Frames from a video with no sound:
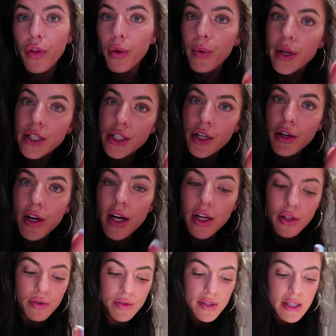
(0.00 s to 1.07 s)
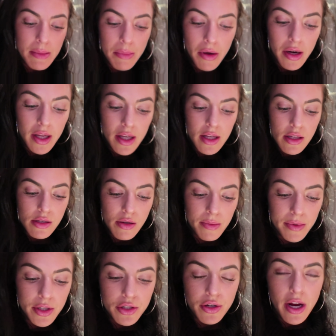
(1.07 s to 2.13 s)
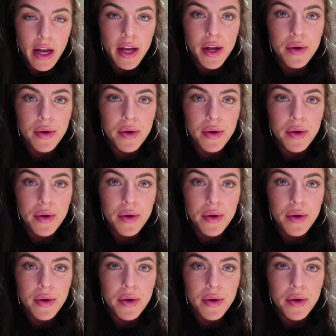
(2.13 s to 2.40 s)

for the winter and you sip on it. So I'm gonna try